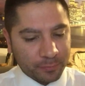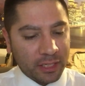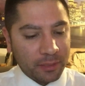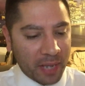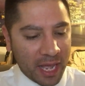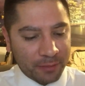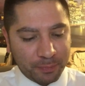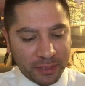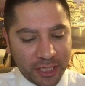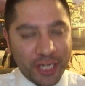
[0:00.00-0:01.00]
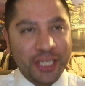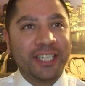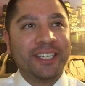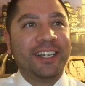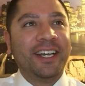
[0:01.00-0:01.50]
in a bad
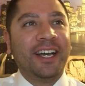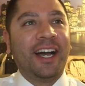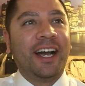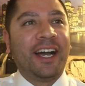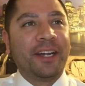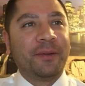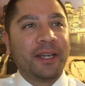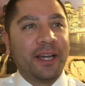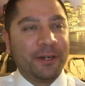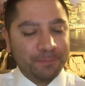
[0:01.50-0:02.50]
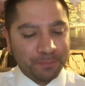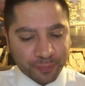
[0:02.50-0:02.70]
position. Uh, here we go.